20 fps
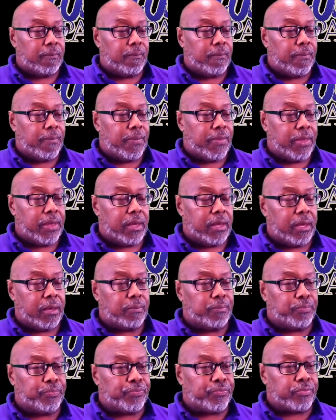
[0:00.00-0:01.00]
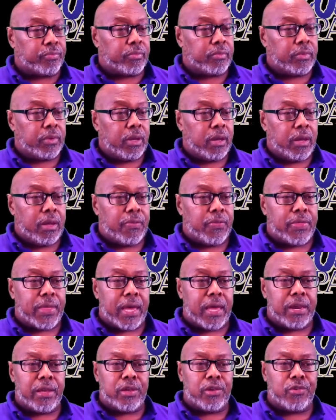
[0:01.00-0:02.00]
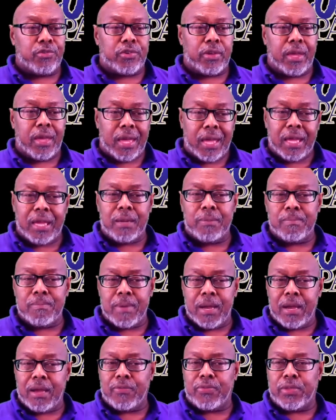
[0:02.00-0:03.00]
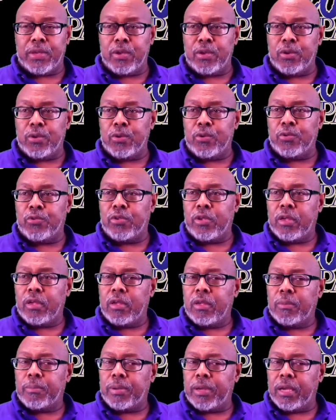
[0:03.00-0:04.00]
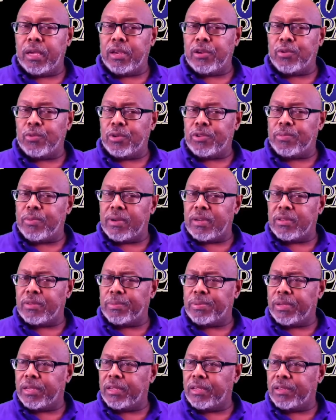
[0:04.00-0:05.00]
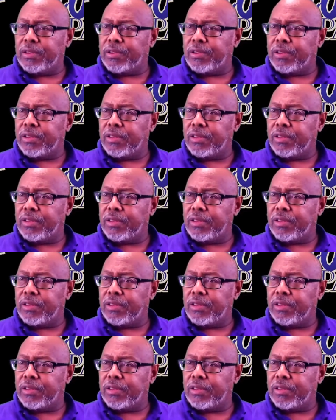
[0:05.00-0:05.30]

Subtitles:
the Thaddeus A. Matthews page. What's my other page?